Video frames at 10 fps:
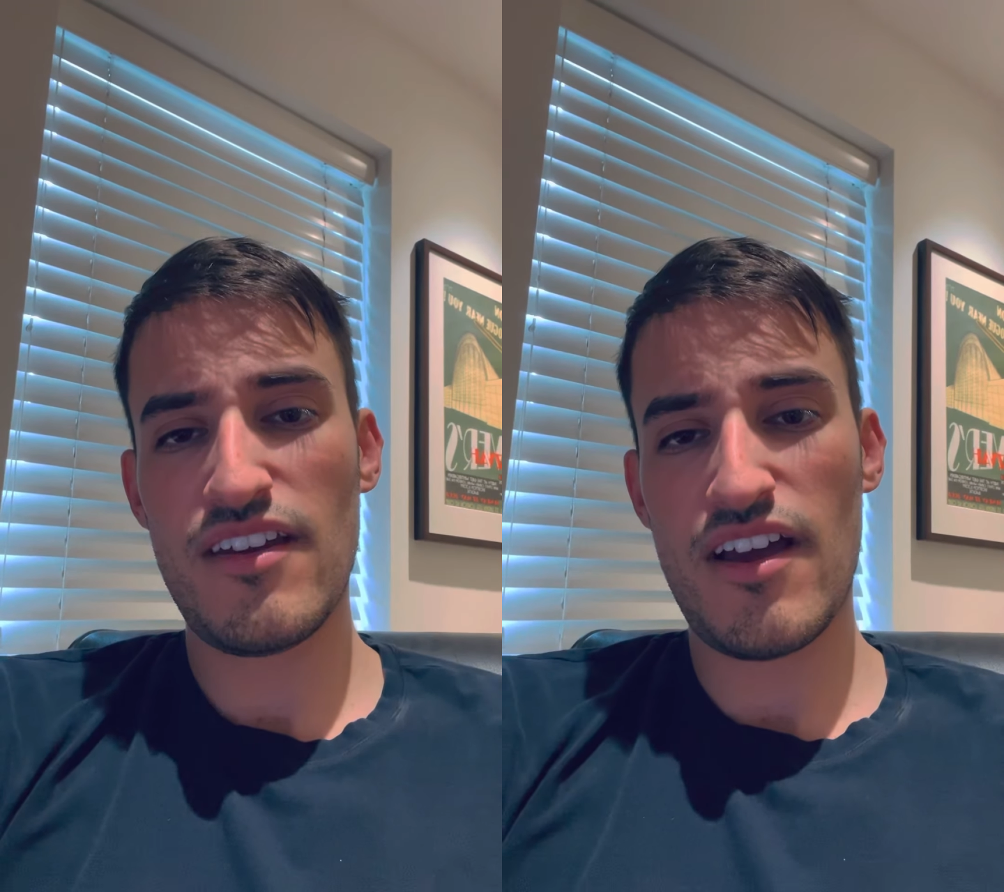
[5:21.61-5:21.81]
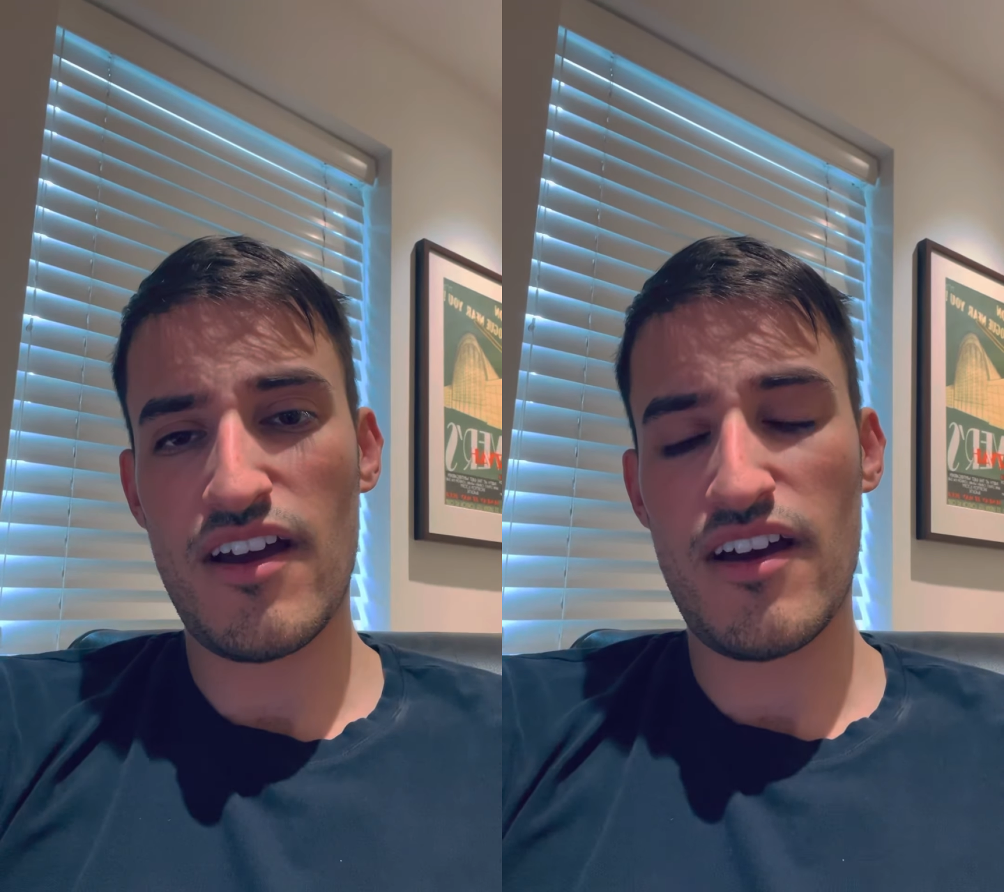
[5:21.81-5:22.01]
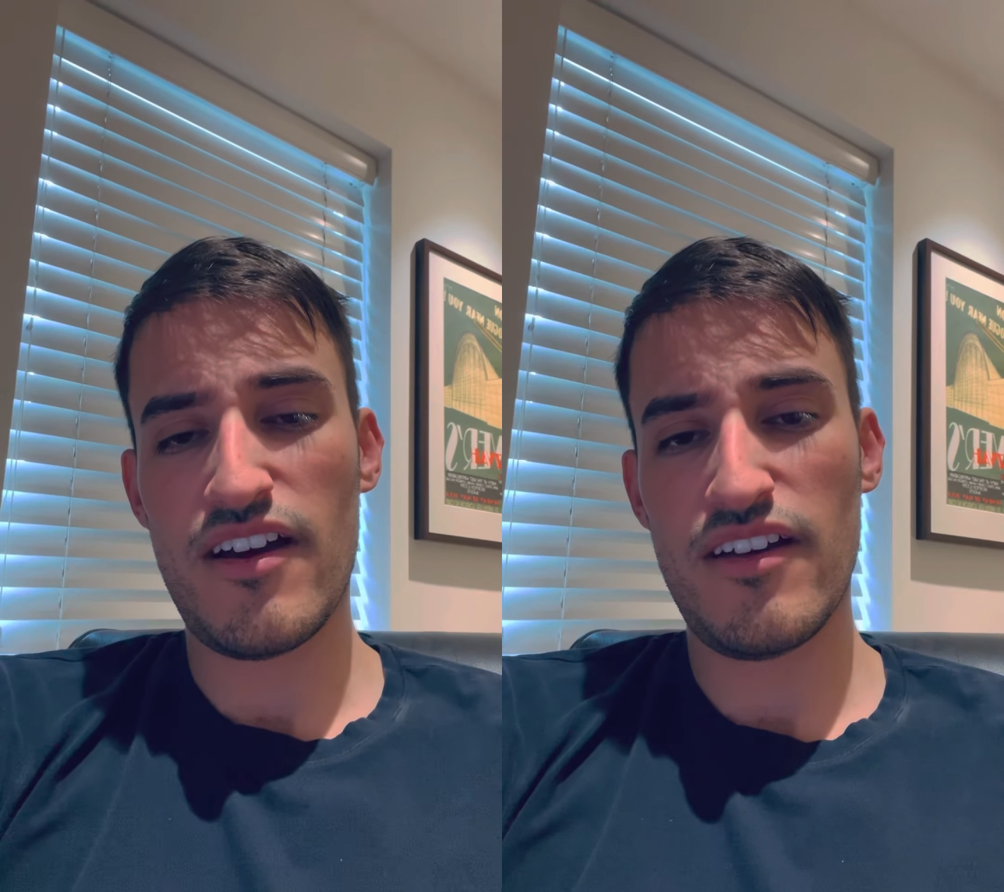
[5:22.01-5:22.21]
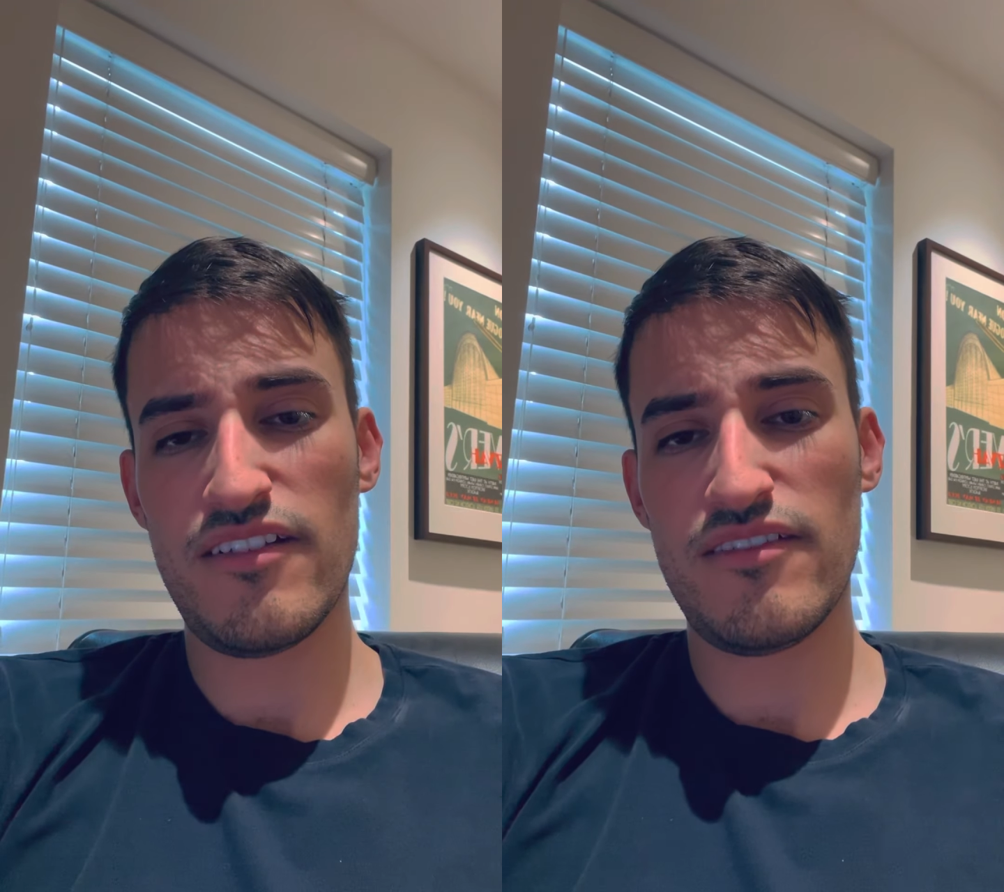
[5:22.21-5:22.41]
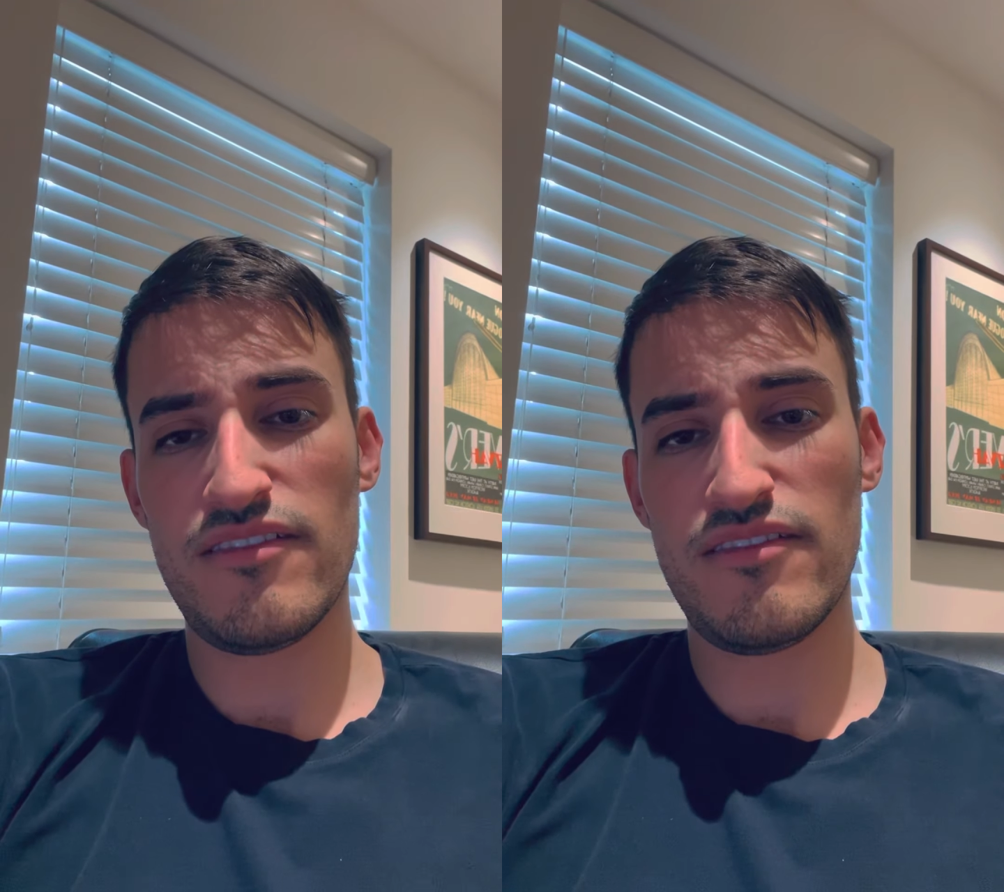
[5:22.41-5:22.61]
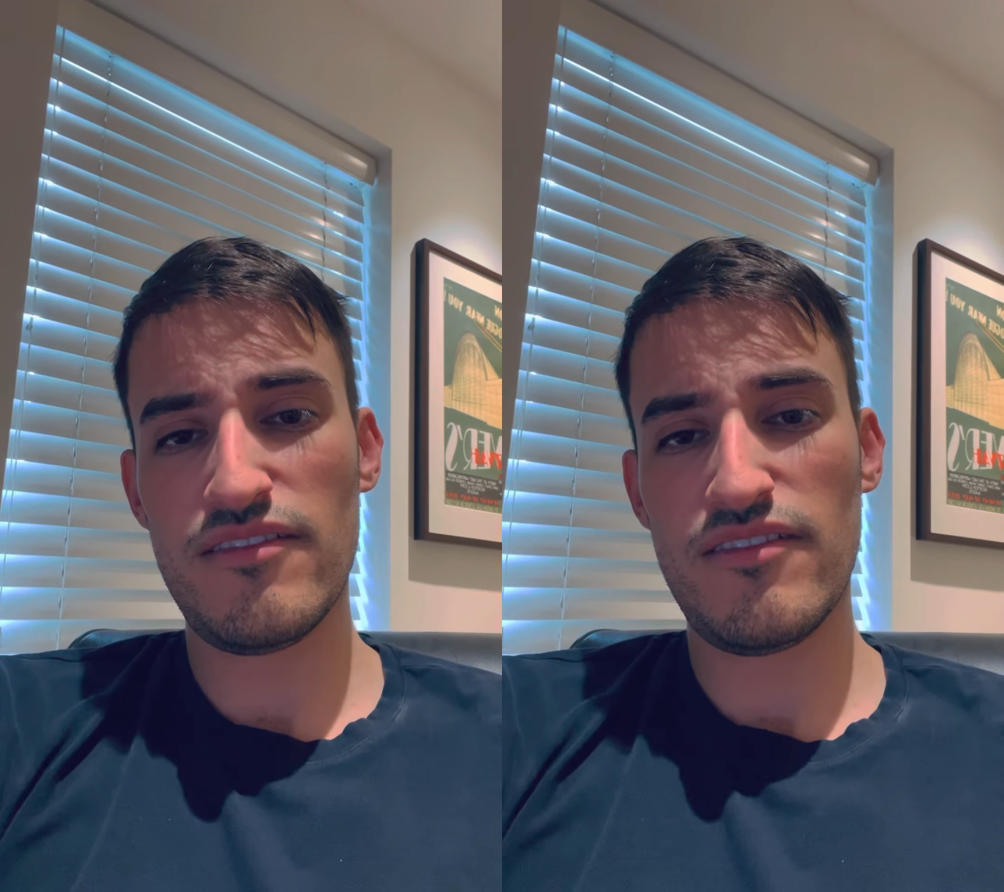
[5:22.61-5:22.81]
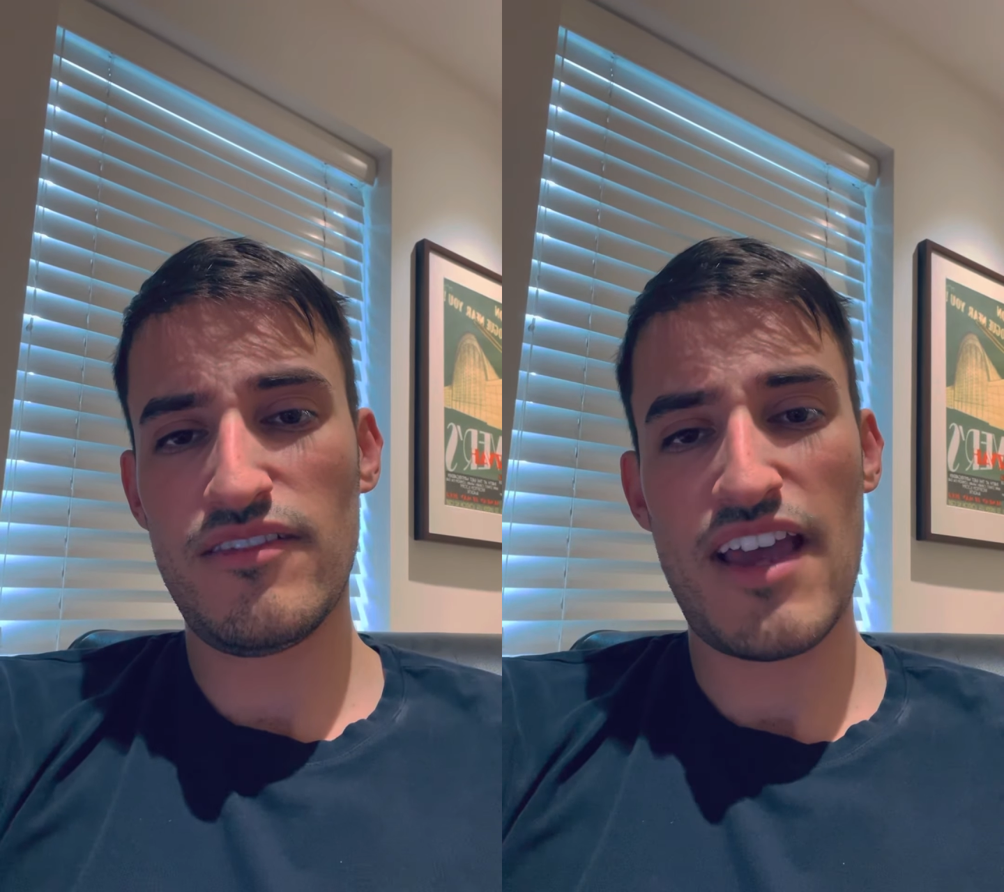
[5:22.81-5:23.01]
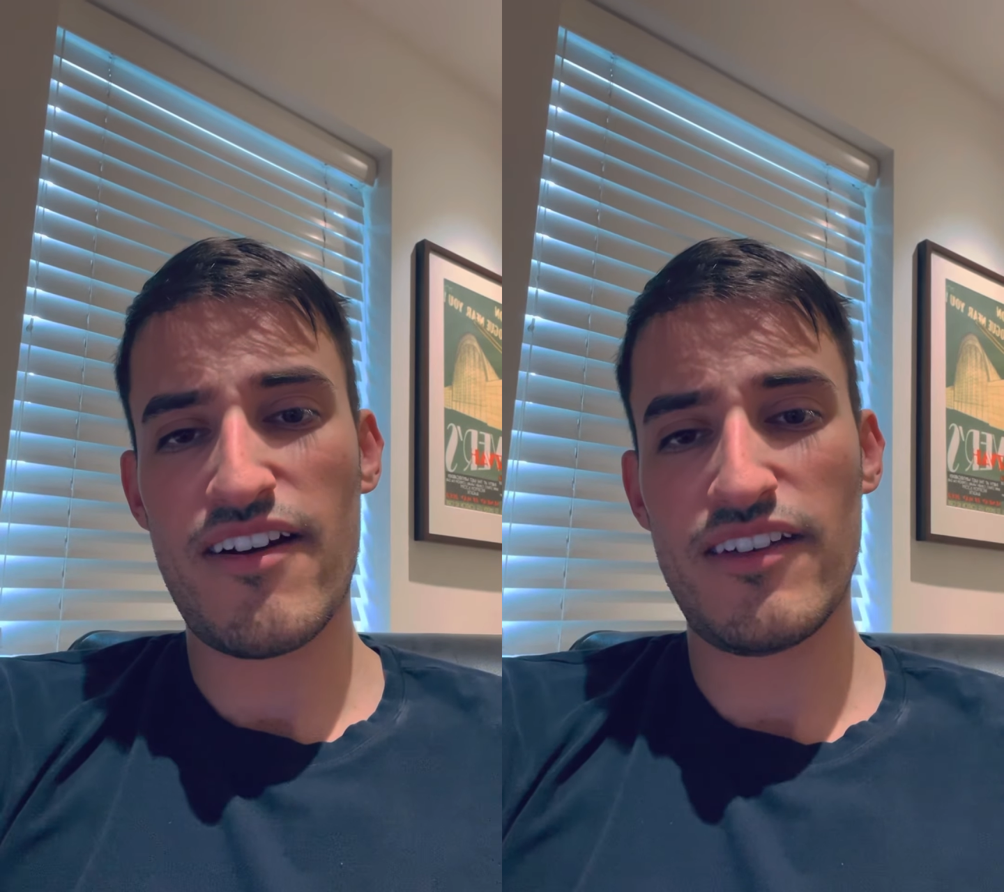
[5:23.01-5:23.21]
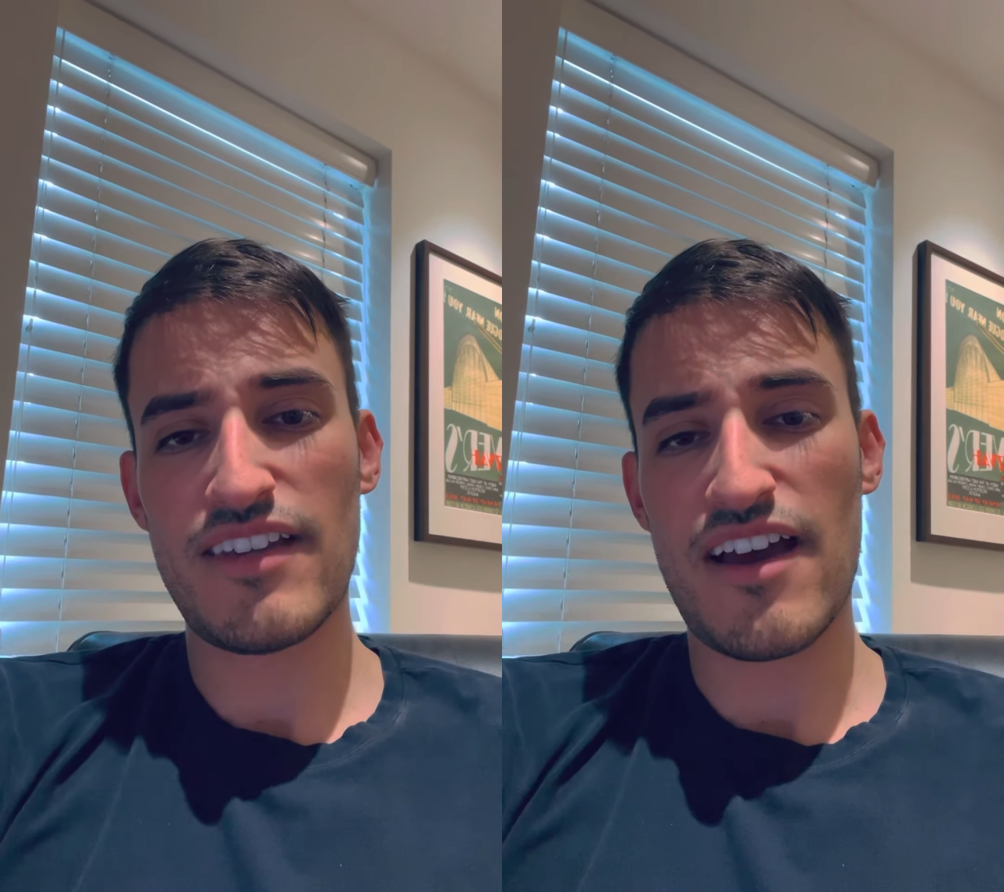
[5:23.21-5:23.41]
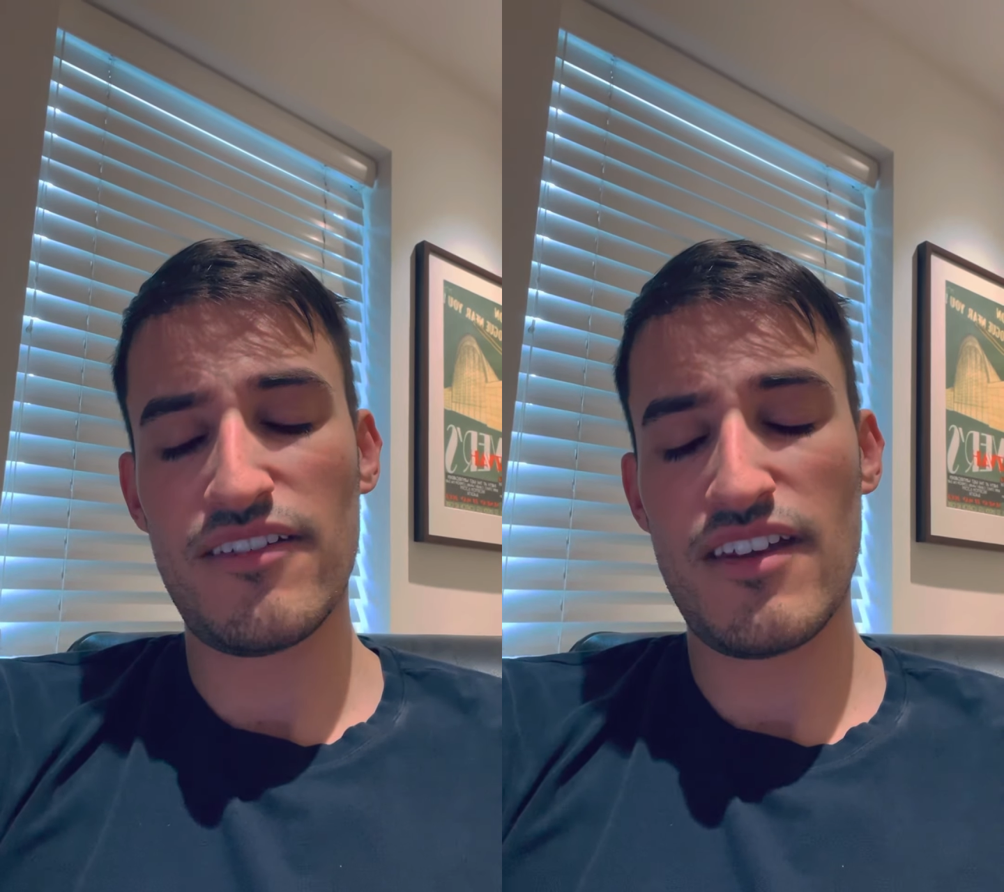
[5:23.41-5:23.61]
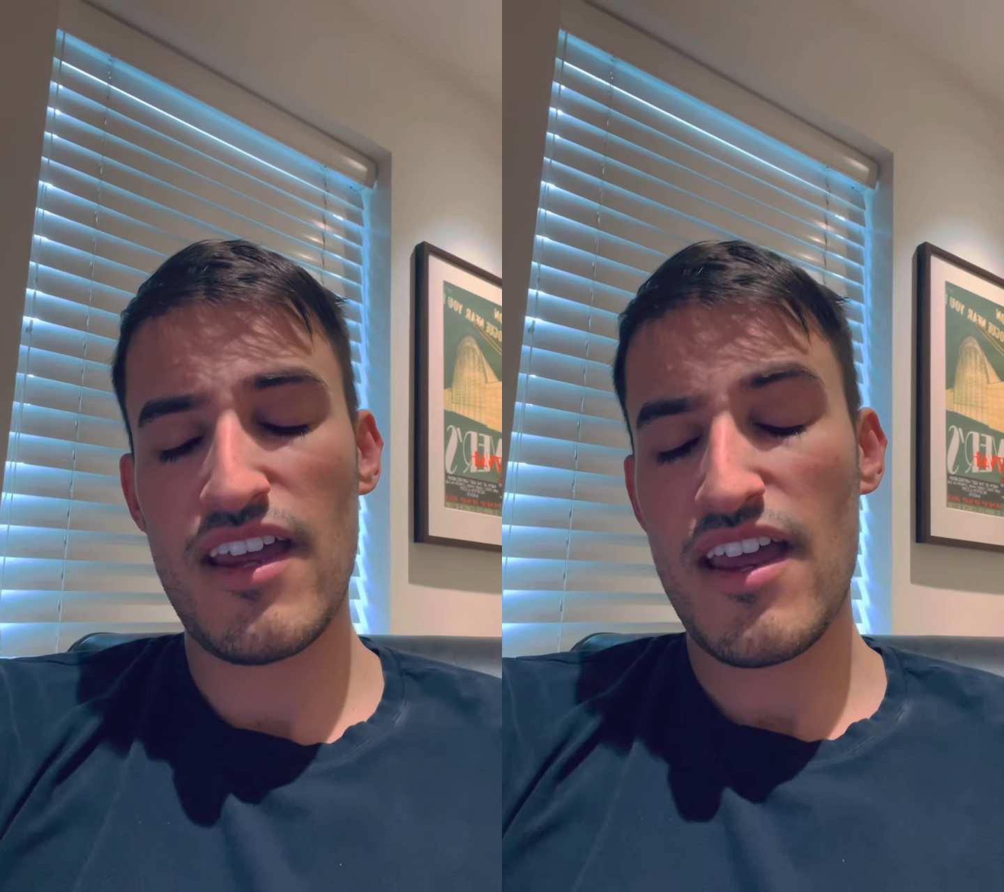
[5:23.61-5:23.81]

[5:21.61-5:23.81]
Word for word: uh, tear us down.